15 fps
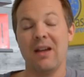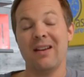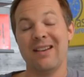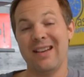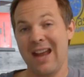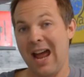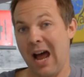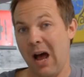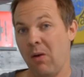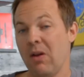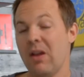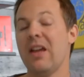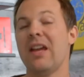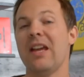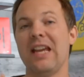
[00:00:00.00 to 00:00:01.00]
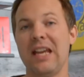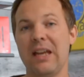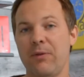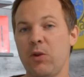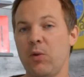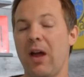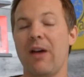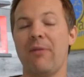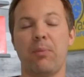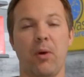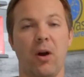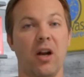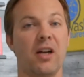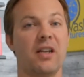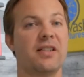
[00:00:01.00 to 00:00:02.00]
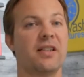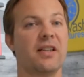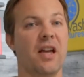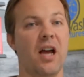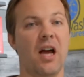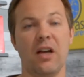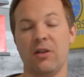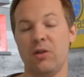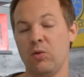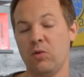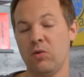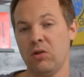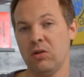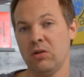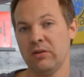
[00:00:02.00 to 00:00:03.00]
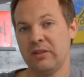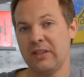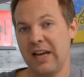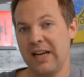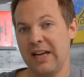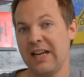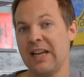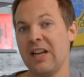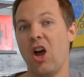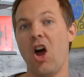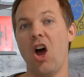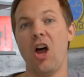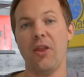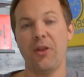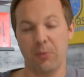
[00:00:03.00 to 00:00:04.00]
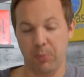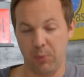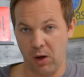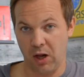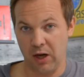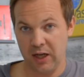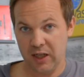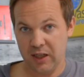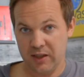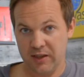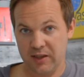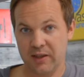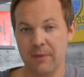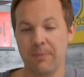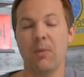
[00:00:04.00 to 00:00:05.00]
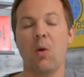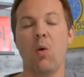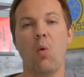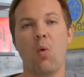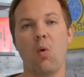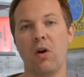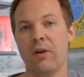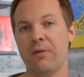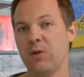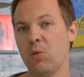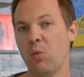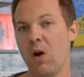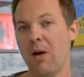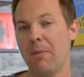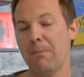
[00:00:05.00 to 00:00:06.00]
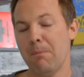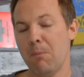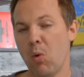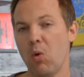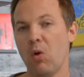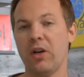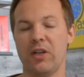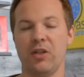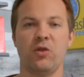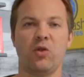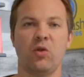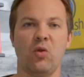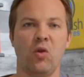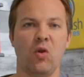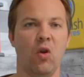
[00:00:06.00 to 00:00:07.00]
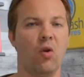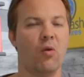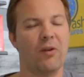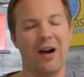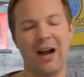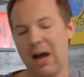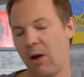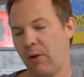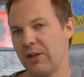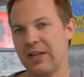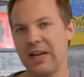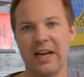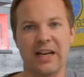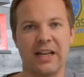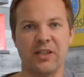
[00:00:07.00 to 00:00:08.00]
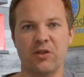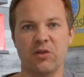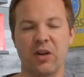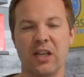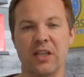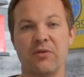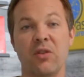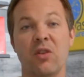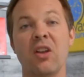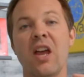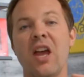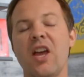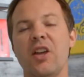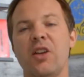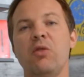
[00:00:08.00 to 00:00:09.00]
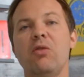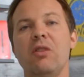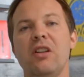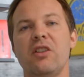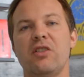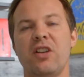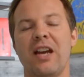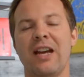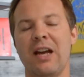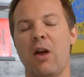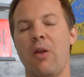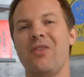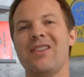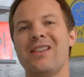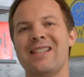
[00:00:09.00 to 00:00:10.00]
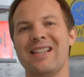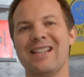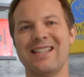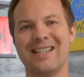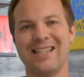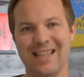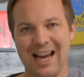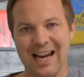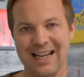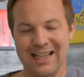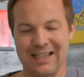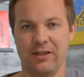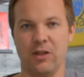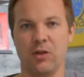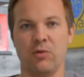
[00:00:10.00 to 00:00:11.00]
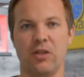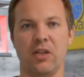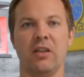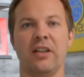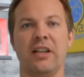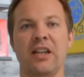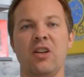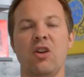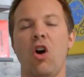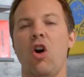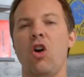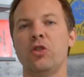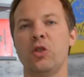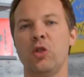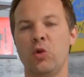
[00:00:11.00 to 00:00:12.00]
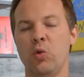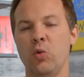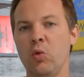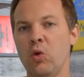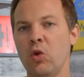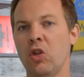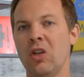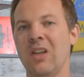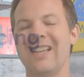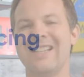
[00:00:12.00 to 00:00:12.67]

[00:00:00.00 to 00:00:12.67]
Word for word: Now, if you have products, uh, Google data in other products, or if you want more control over how the data is transferred, you need to check out this second utility called Google